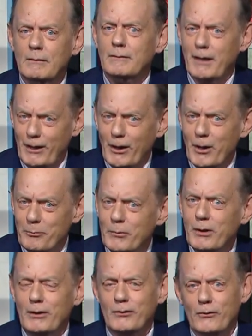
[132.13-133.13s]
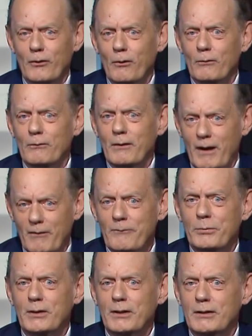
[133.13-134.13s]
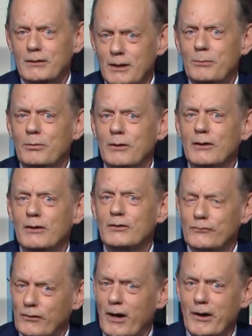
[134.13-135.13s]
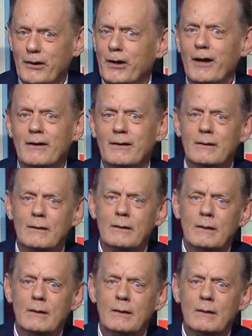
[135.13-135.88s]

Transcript: They like me, so FPTP is fine again.